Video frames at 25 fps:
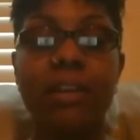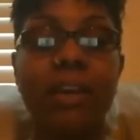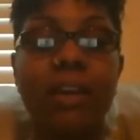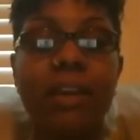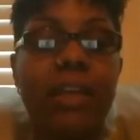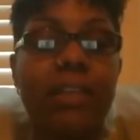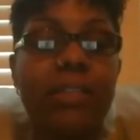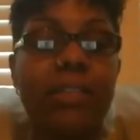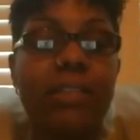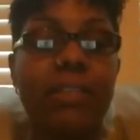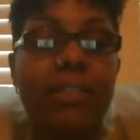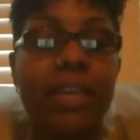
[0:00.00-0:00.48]

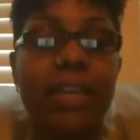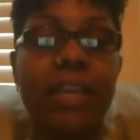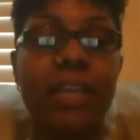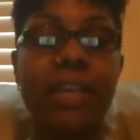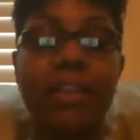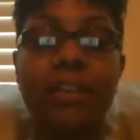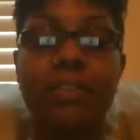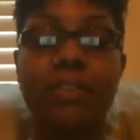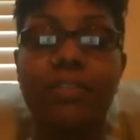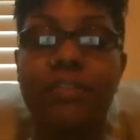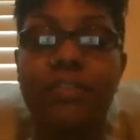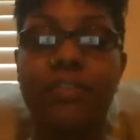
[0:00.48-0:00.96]
And
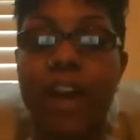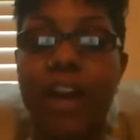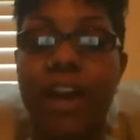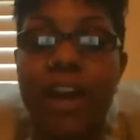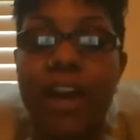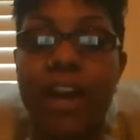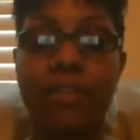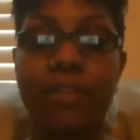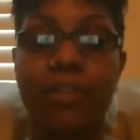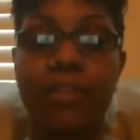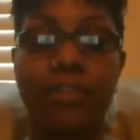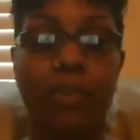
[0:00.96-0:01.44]
then
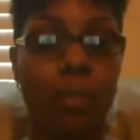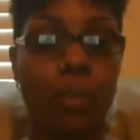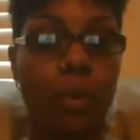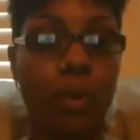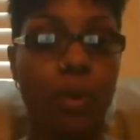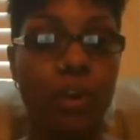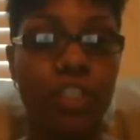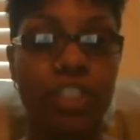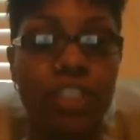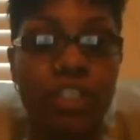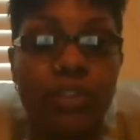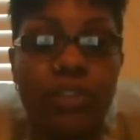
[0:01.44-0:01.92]
5 or
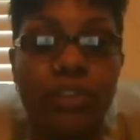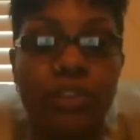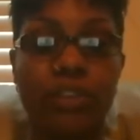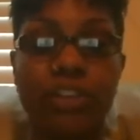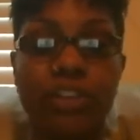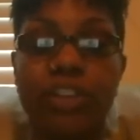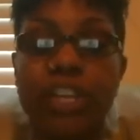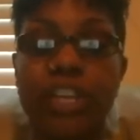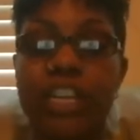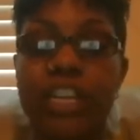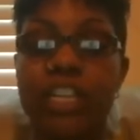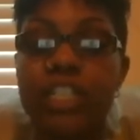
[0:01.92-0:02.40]
more children,
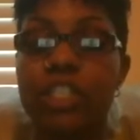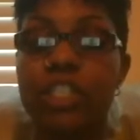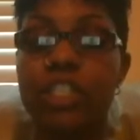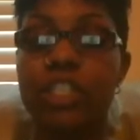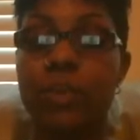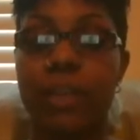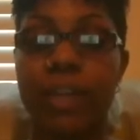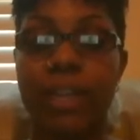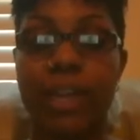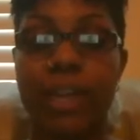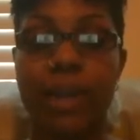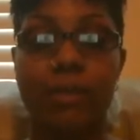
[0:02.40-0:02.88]
you're getting 2
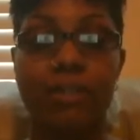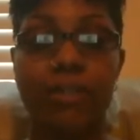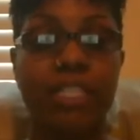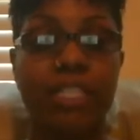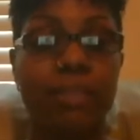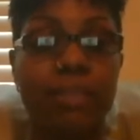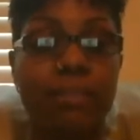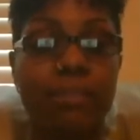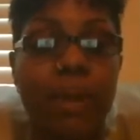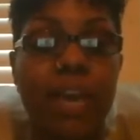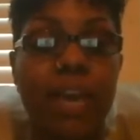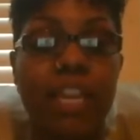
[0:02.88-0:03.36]

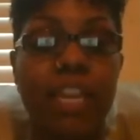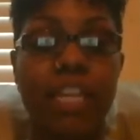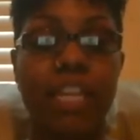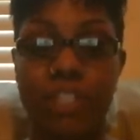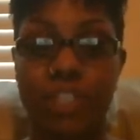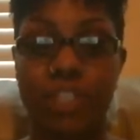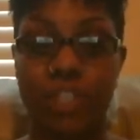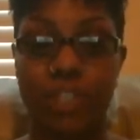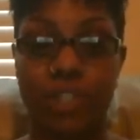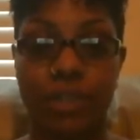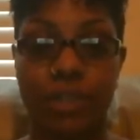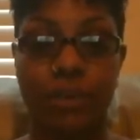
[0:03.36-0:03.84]
allowances minus
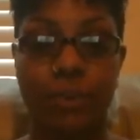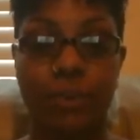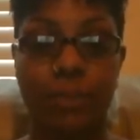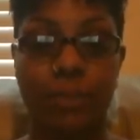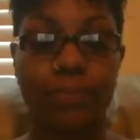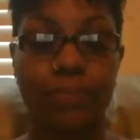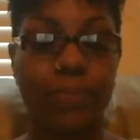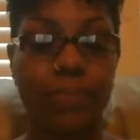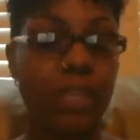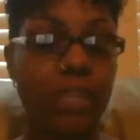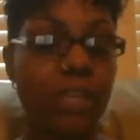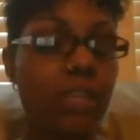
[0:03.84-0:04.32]
2.
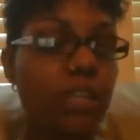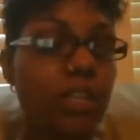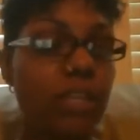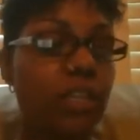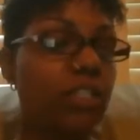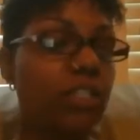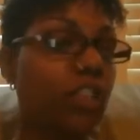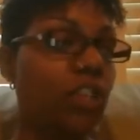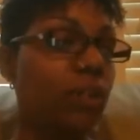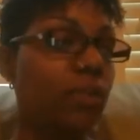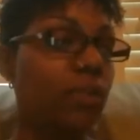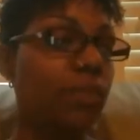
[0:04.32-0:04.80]

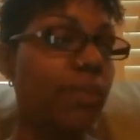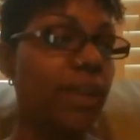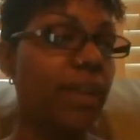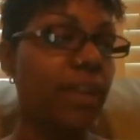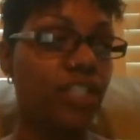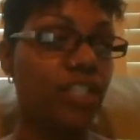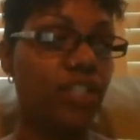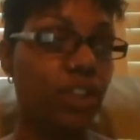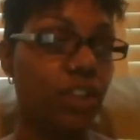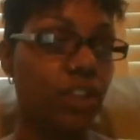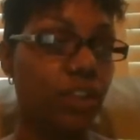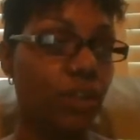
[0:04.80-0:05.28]
So you make
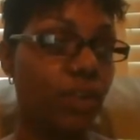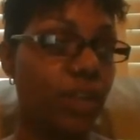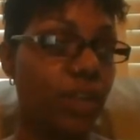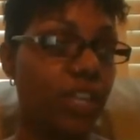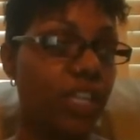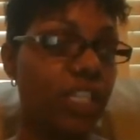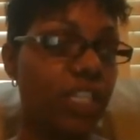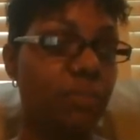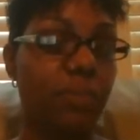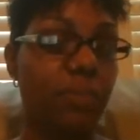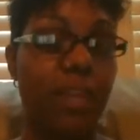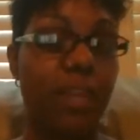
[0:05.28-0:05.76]
sure you want to
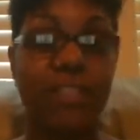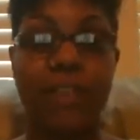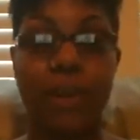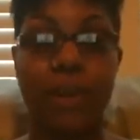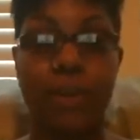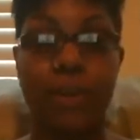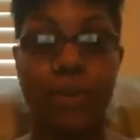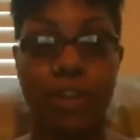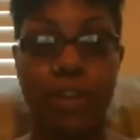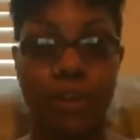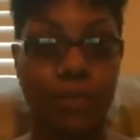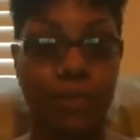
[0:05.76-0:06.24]
explain
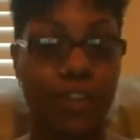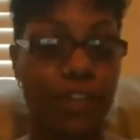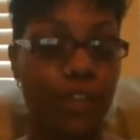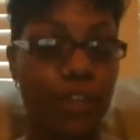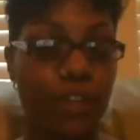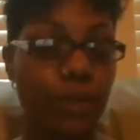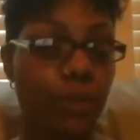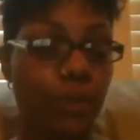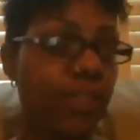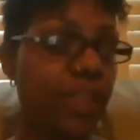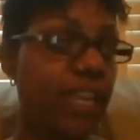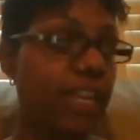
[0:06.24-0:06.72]
that when you're
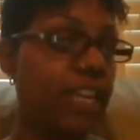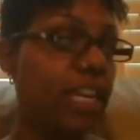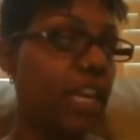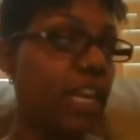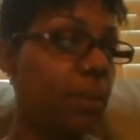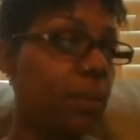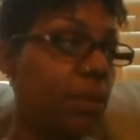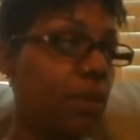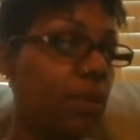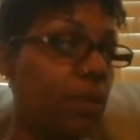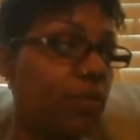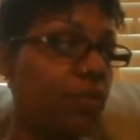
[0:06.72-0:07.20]
redoing that
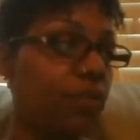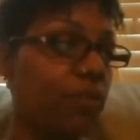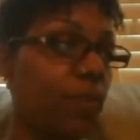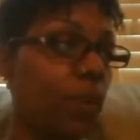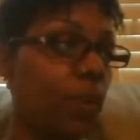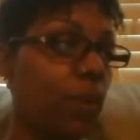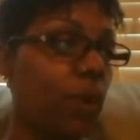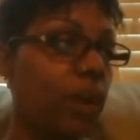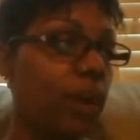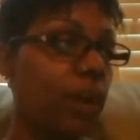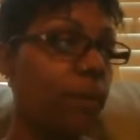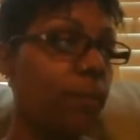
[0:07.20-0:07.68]

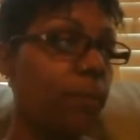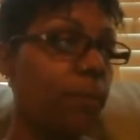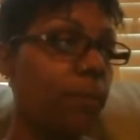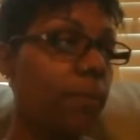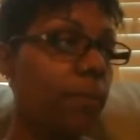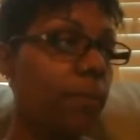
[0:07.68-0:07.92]
W-4.